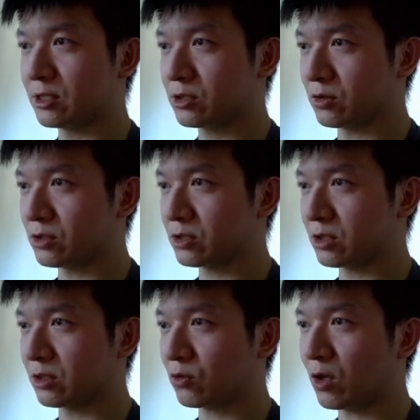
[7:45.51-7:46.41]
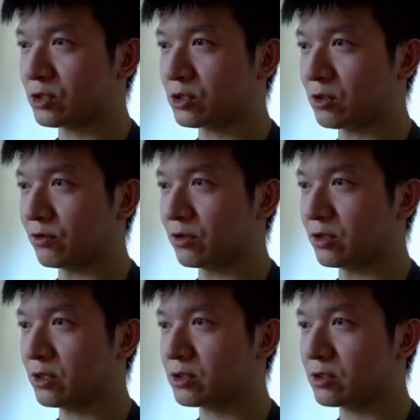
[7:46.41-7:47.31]
so it's gonna cross over
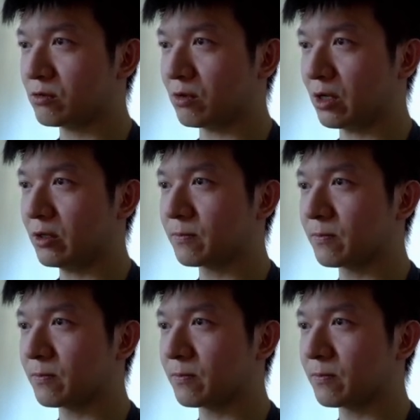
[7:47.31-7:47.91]
this, right?